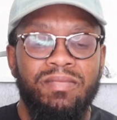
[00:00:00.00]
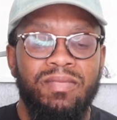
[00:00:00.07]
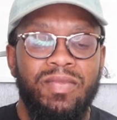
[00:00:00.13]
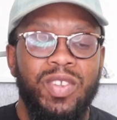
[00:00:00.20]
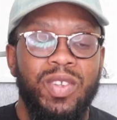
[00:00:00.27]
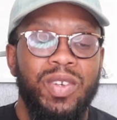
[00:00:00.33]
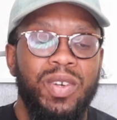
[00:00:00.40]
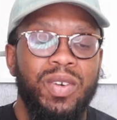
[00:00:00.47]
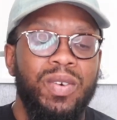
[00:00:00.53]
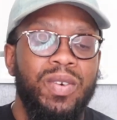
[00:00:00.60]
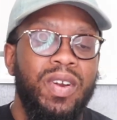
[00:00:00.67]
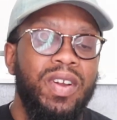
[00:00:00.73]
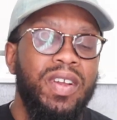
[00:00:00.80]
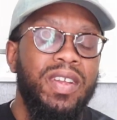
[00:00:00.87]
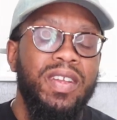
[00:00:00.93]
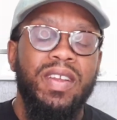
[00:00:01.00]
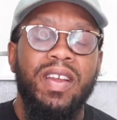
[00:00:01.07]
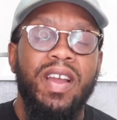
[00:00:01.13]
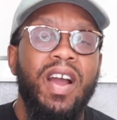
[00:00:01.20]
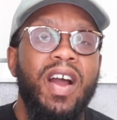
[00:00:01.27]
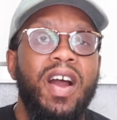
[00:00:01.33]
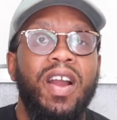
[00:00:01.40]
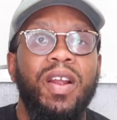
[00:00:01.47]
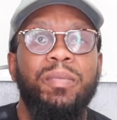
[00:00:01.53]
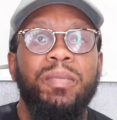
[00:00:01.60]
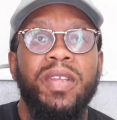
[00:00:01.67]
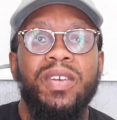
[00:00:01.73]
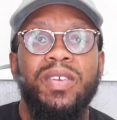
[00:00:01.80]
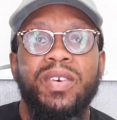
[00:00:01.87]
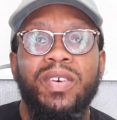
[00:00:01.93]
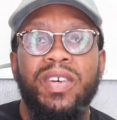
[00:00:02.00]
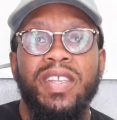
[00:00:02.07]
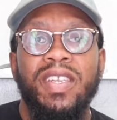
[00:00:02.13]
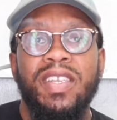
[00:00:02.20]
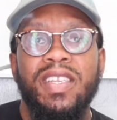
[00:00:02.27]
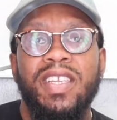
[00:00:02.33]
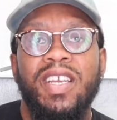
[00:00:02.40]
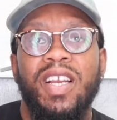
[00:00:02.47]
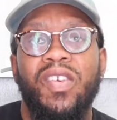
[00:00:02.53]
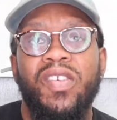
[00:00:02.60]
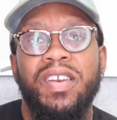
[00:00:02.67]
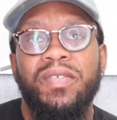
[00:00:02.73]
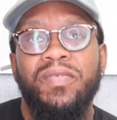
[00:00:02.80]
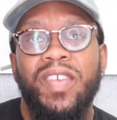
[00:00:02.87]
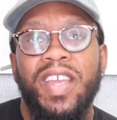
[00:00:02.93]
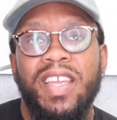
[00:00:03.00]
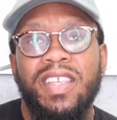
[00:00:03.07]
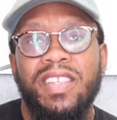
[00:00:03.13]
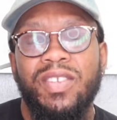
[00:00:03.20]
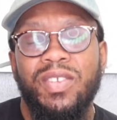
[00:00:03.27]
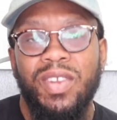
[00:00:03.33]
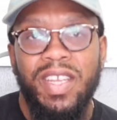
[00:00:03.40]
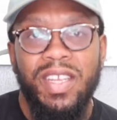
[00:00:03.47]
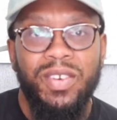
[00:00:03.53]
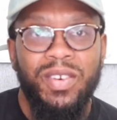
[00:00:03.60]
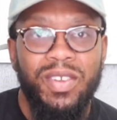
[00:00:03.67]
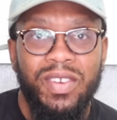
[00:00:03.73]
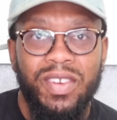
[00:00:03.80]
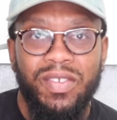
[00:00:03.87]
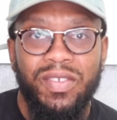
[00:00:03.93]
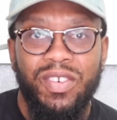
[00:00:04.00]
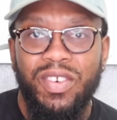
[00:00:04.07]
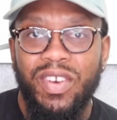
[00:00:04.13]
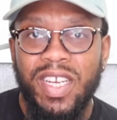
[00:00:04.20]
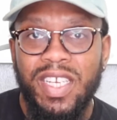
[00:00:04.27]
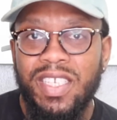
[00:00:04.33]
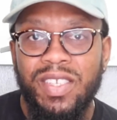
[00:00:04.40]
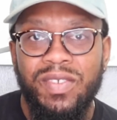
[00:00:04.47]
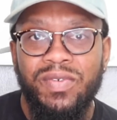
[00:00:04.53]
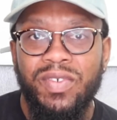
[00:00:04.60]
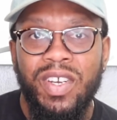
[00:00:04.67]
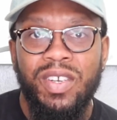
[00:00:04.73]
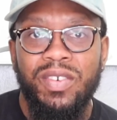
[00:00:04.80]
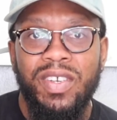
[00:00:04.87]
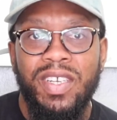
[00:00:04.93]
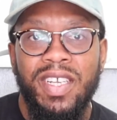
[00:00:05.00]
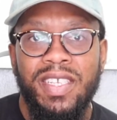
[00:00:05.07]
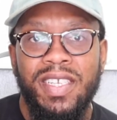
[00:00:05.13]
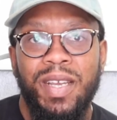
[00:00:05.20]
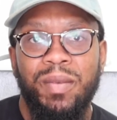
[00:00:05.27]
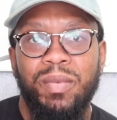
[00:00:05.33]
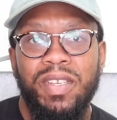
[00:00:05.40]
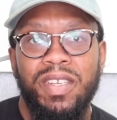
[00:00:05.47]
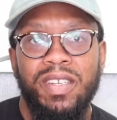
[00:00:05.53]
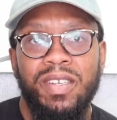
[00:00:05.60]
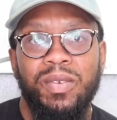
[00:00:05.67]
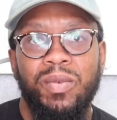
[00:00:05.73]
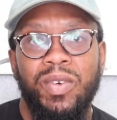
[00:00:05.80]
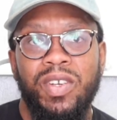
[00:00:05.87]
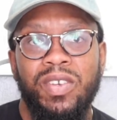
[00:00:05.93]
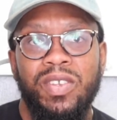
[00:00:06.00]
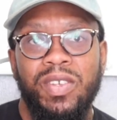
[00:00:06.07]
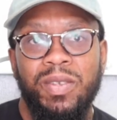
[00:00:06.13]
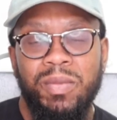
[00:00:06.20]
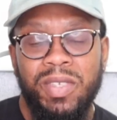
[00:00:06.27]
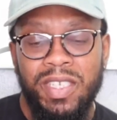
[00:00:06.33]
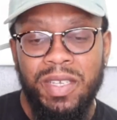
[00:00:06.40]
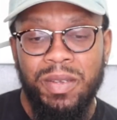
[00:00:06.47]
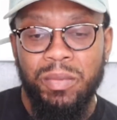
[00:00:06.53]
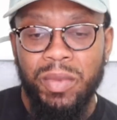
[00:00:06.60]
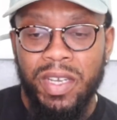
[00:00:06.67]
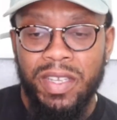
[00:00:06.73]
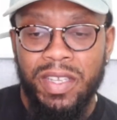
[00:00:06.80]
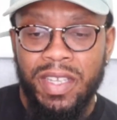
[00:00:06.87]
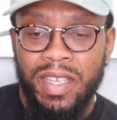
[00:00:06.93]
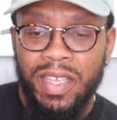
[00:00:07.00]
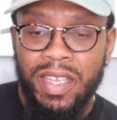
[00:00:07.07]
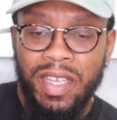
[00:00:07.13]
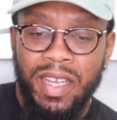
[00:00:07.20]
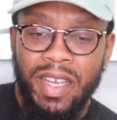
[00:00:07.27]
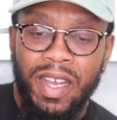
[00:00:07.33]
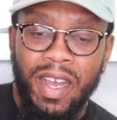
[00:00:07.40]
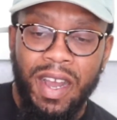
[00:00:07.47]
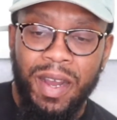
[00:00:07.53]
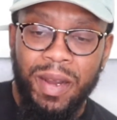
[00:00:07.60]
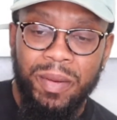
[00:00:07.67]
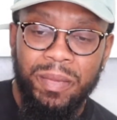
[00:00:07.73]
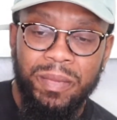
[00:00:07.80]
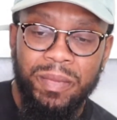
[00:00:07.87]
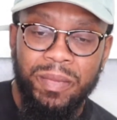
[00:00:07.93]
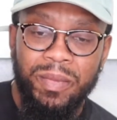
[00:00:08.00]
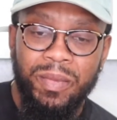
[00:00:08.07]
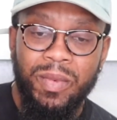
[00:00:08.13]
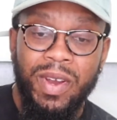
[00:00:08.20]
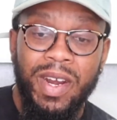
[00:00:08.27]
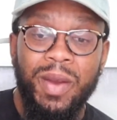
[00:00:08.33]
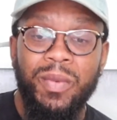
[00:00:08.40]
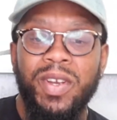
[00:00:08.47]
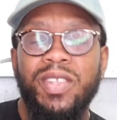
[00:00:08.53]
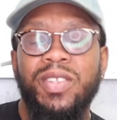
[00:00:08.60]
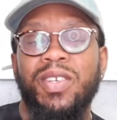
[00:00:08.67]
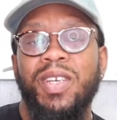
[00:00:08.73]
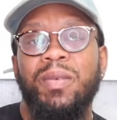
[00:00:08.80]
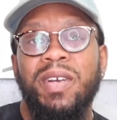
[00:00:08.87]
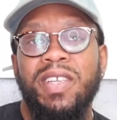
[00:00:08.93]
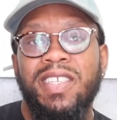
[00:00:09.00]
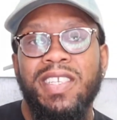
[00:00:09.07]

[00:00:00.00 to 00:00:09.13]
you know, harping on current events or like all the crazy fuckery that's happening in the world, you know what I'm saying? But what I want to talk about